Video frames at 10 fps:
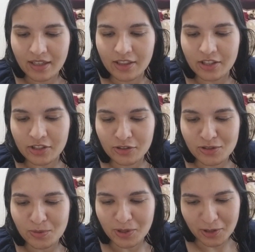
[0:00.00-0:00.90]
The
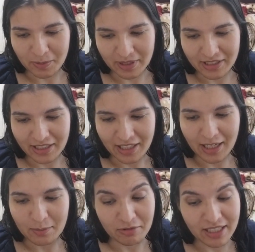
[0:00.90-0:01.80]
curtains were open,
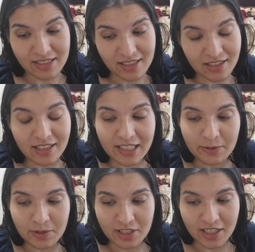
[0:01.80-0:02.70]
and bright sunlight
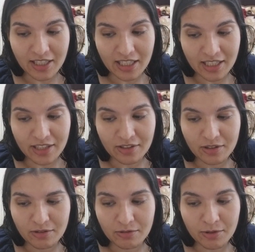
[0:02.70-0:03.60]
was shining
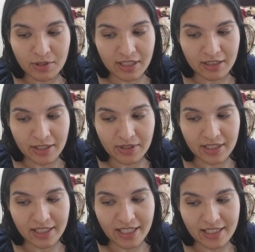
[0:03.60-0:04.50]
in through the cloudy
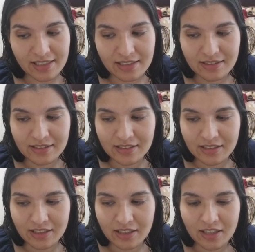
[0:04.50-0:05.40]
glass.
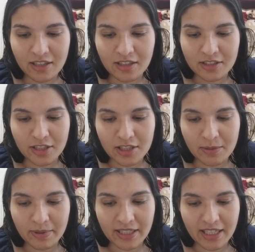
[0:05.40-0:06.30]

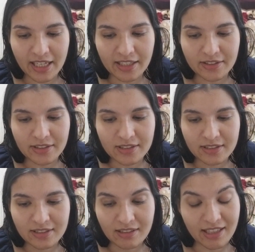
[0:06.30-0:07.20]
Judging by the angle,
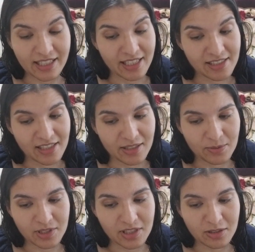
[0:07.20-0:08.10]
I guessed that it
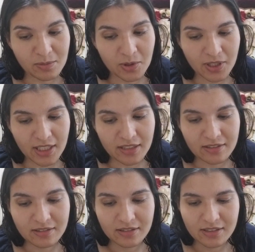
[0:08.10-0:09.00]
was still morning.
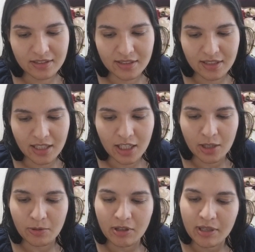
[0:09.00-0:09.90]

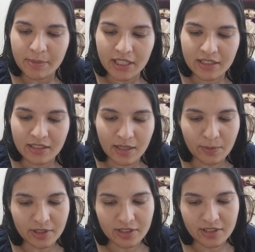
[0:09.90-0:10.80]
"Where am I?" I
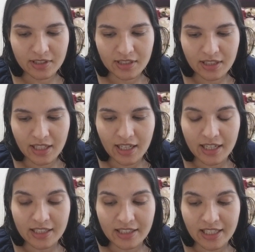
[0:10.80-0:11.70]
wondered.
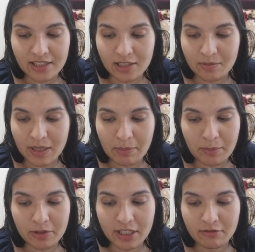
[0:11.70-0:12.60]
And at last, my
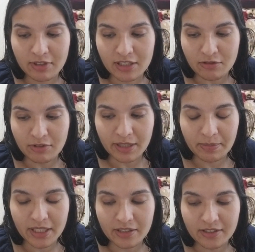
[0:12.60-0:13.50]
memory and reason
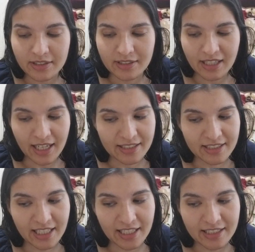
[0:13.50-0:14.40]
reappeared, hand
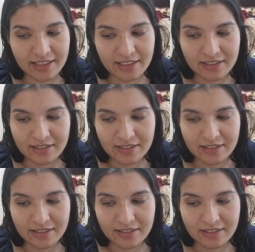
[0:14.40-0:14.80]
in hand.